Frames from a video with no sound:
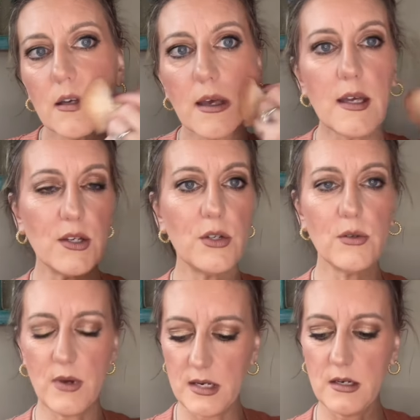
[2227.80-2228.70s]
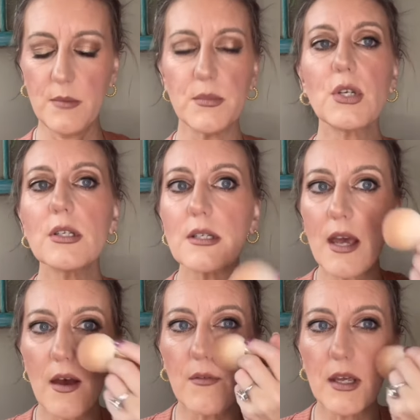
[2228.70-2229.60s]
And you end up just
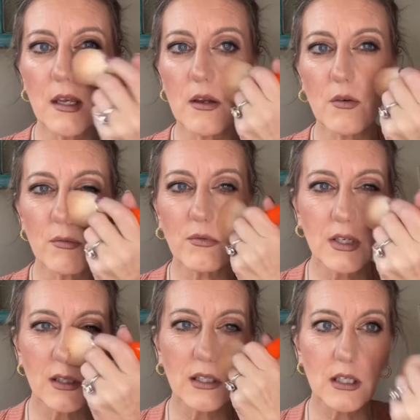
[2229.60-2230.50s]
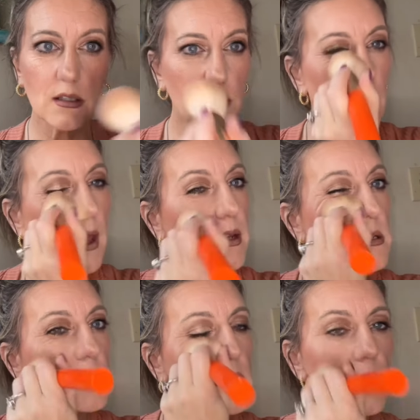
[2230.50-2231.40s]
having really
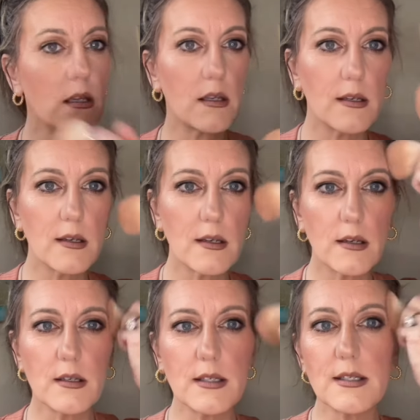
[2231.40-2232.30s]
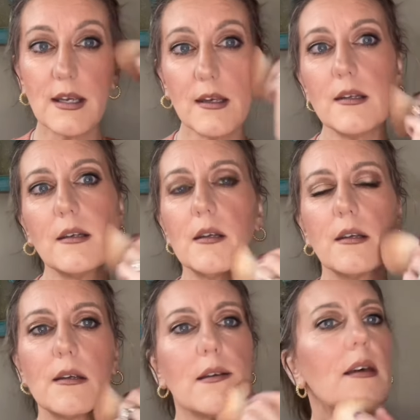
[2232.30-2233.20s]
nice skin.
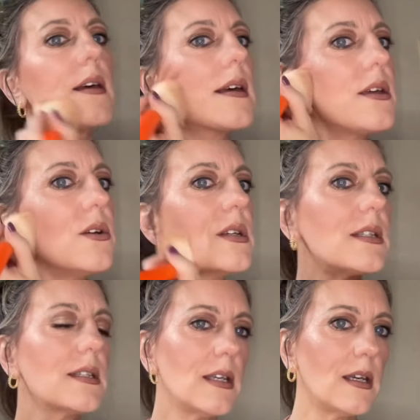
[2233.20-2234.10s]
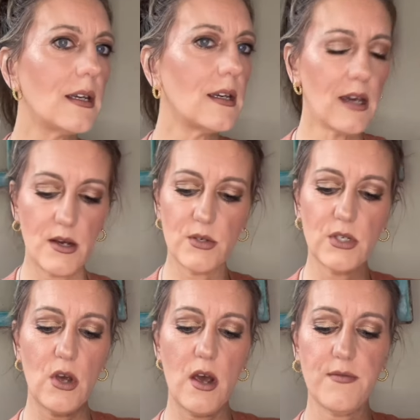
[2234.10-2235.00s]
You can see how
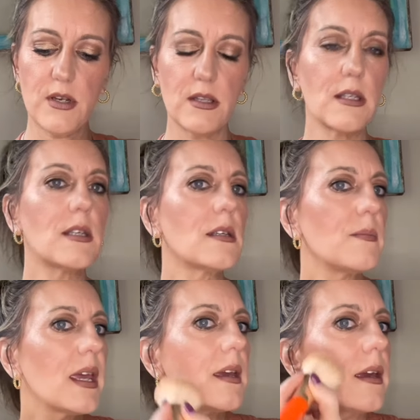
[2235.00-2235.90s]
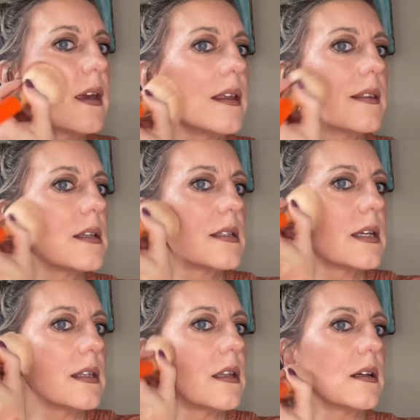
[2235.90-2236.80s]
soft this is making the
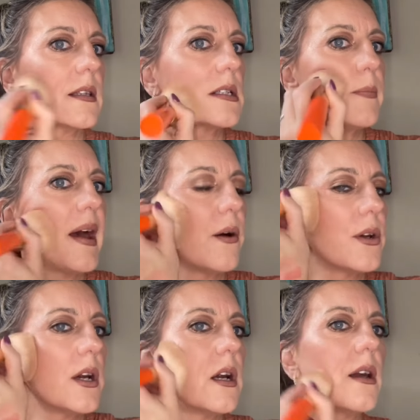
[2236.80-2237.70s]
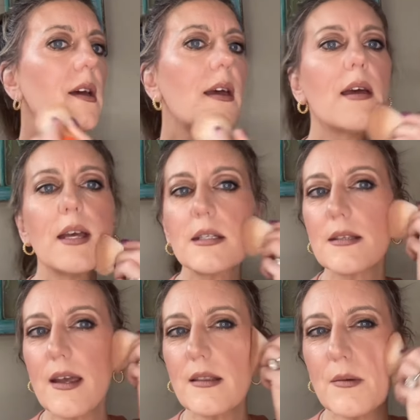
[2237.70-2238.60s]
skin look, this powder. It's
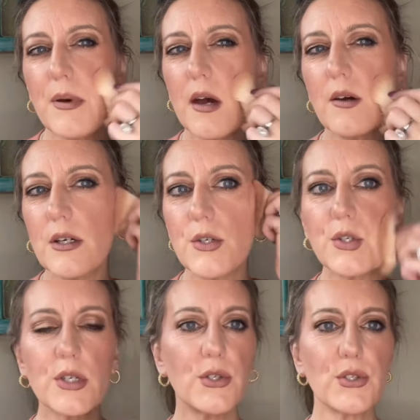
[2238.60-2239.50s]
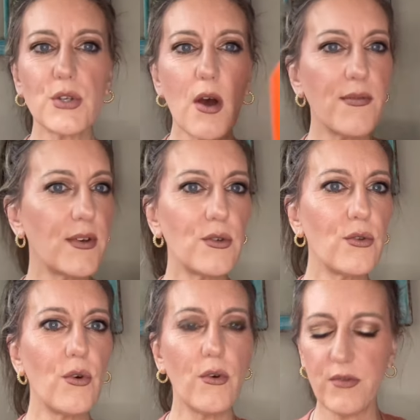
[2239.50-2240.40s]
like the powder just softened
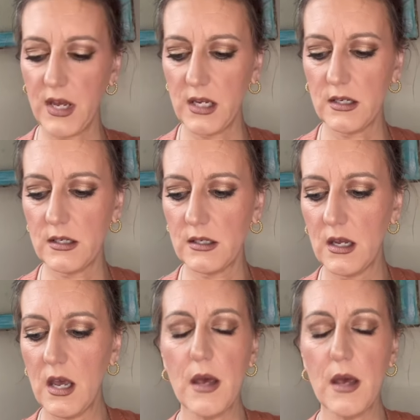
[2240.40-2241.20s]
the whole face.